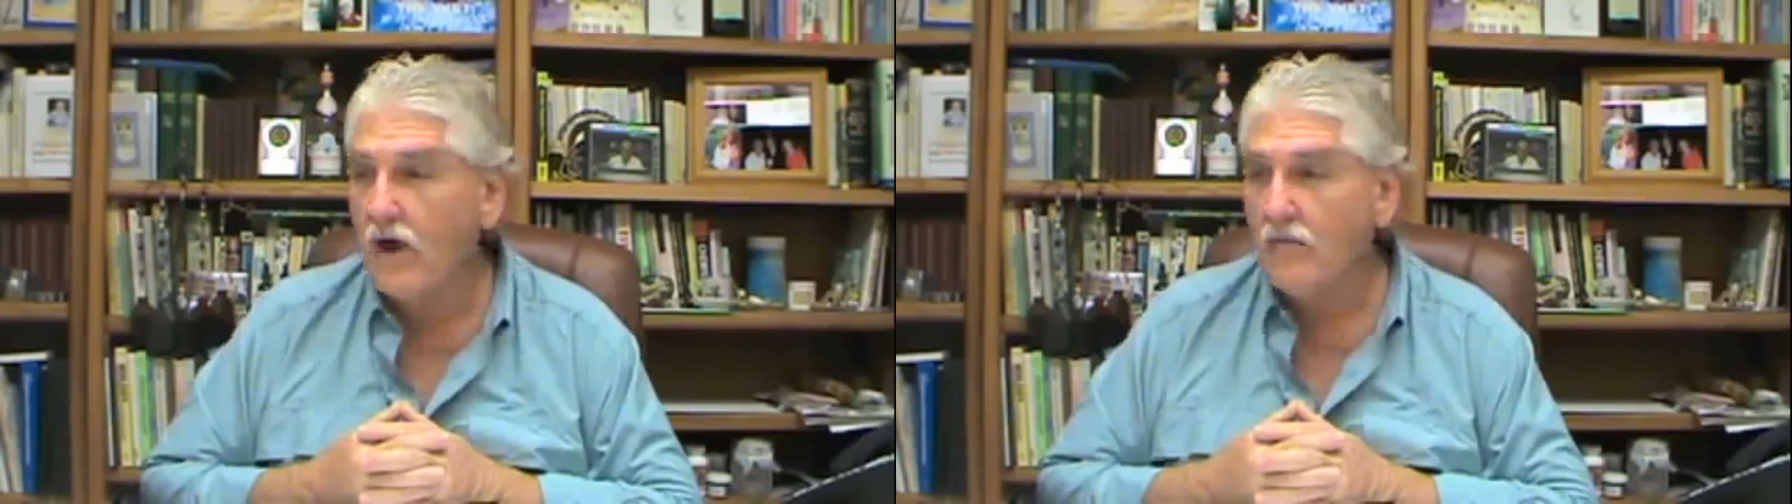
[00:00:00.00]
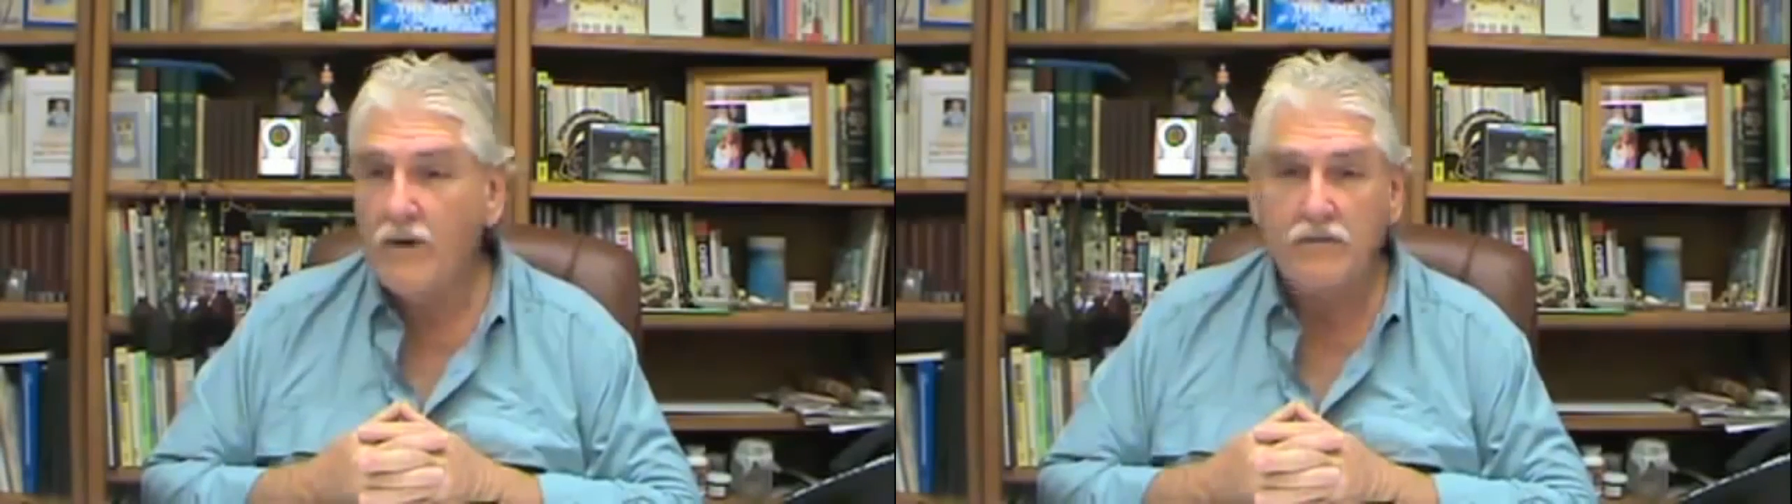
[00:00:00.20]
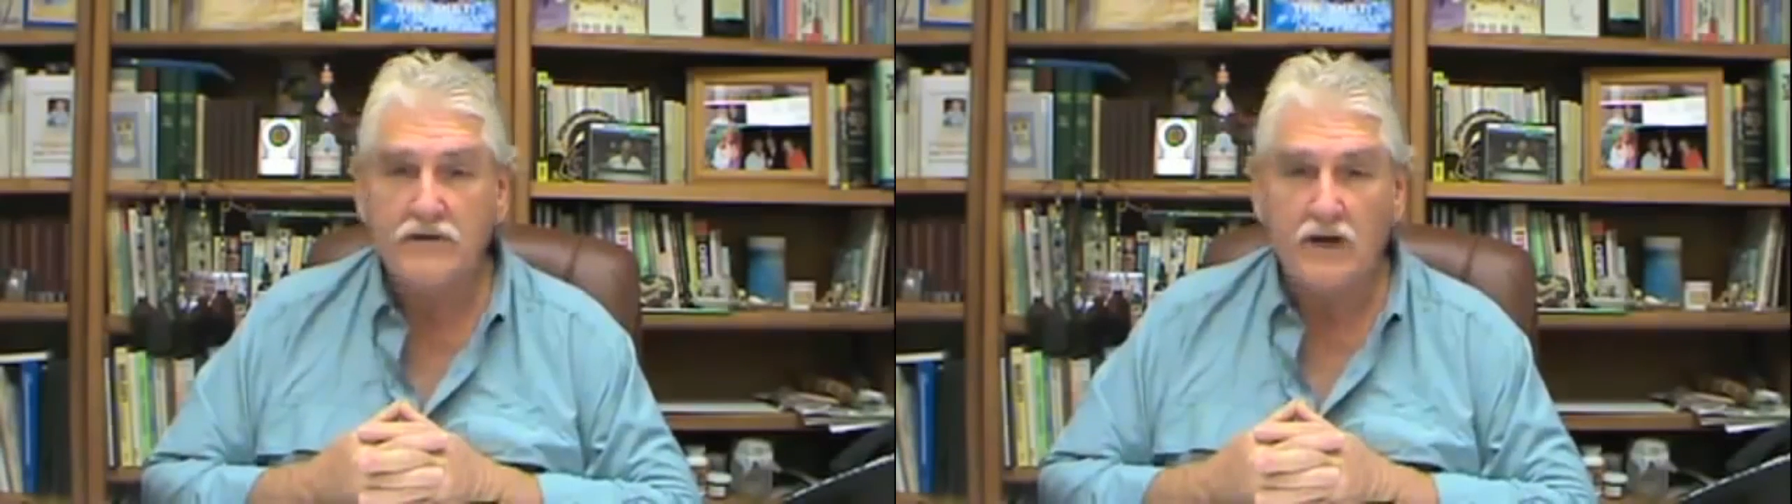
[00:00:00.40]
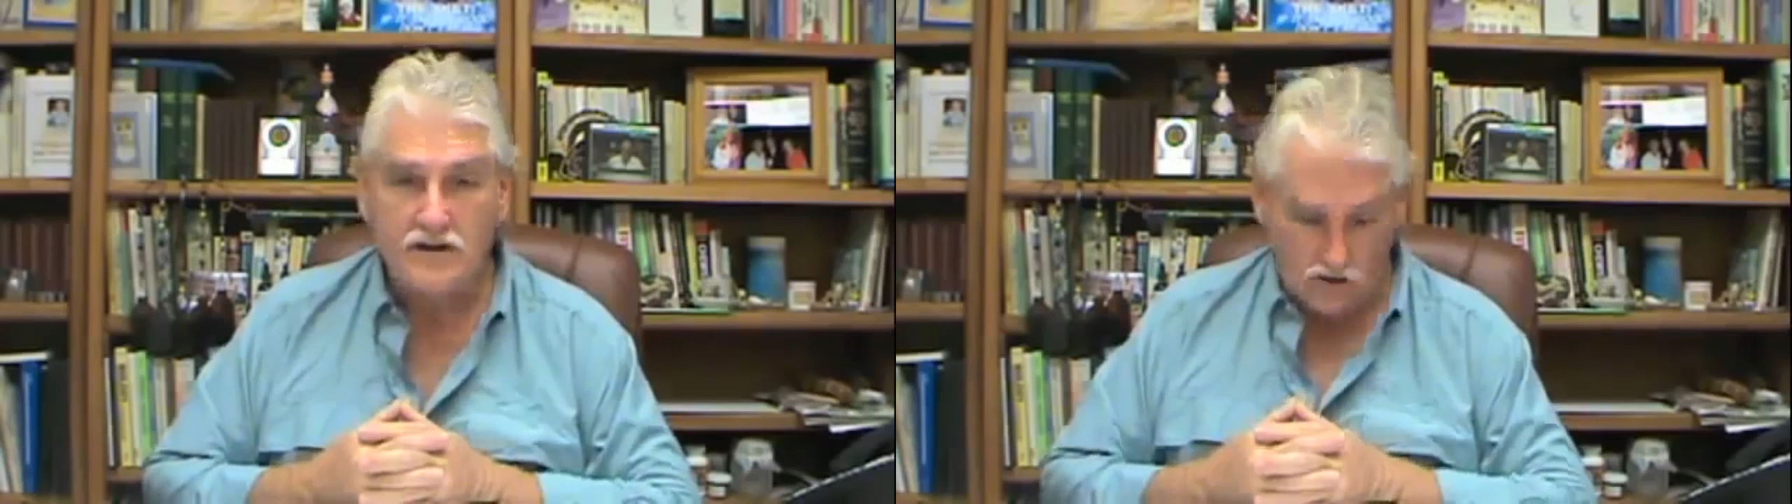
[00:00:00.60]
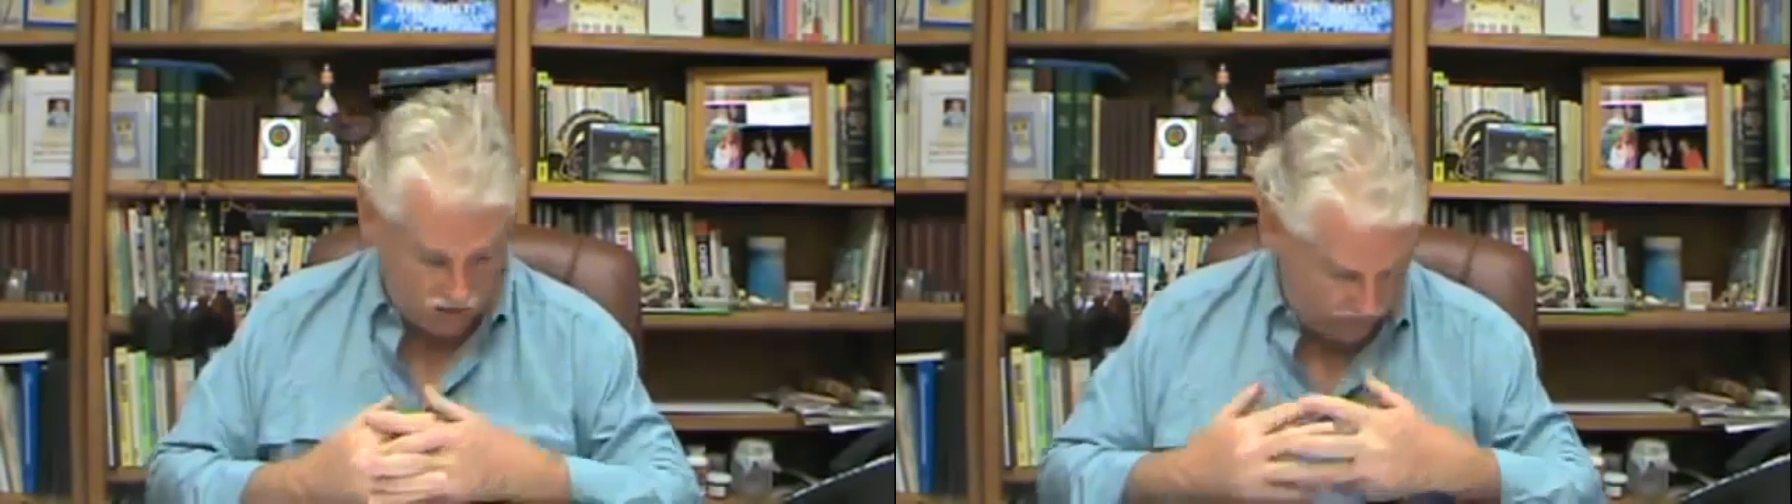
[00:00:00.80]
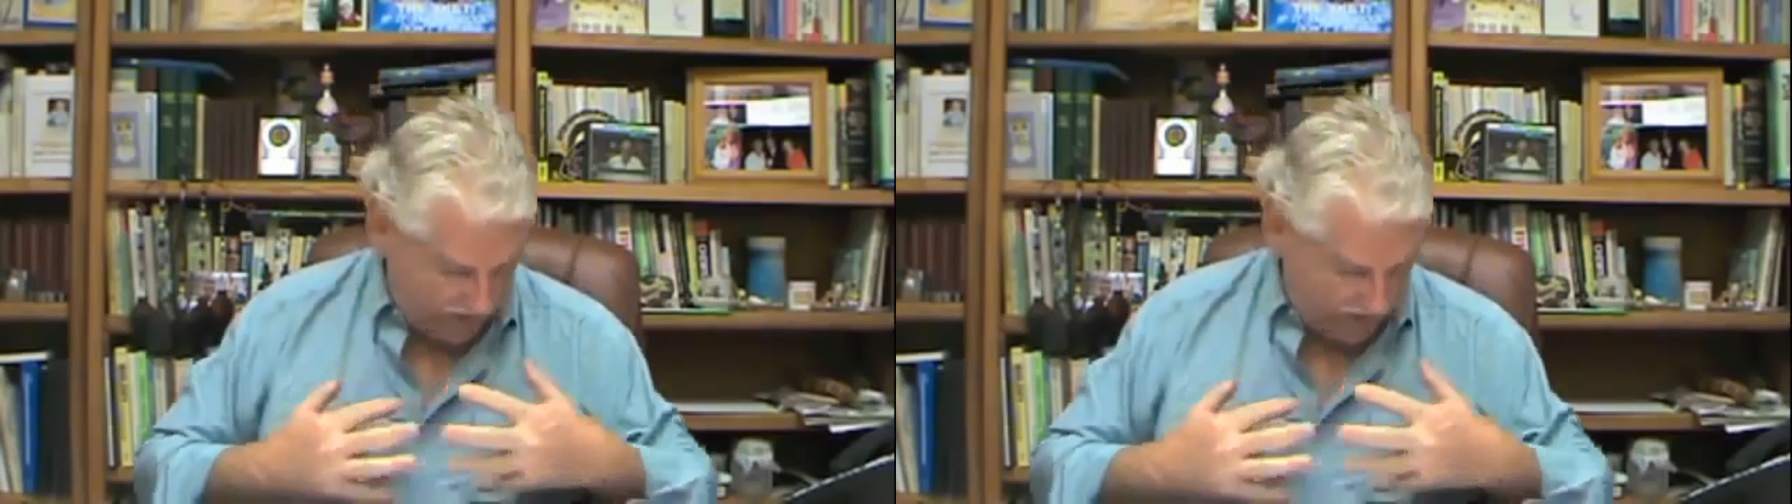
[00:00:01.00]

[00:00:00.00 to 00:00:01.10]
Well, people start saying, oh,